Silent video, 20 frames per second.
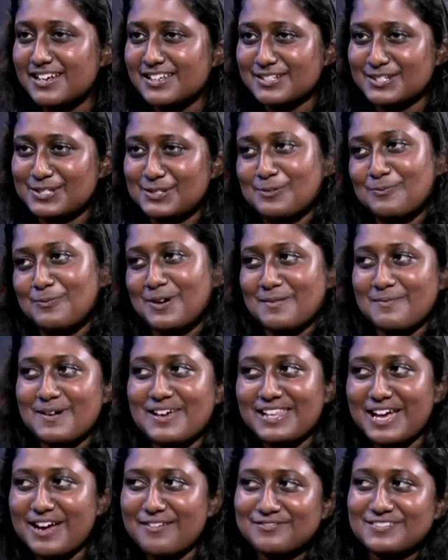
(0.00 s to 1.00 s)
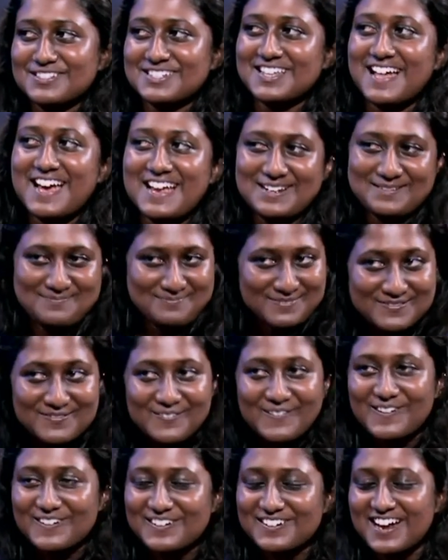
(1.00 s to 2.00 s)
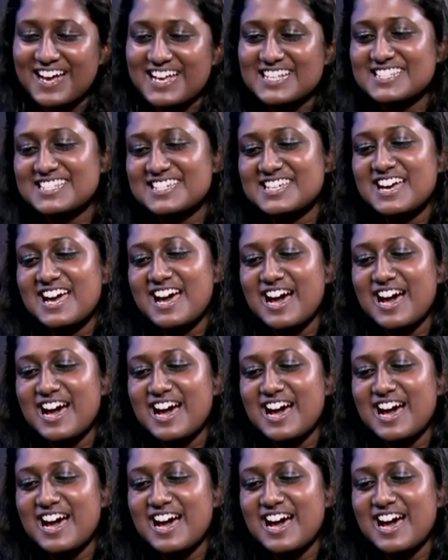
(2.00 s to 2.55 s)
into what my life was like before Christ.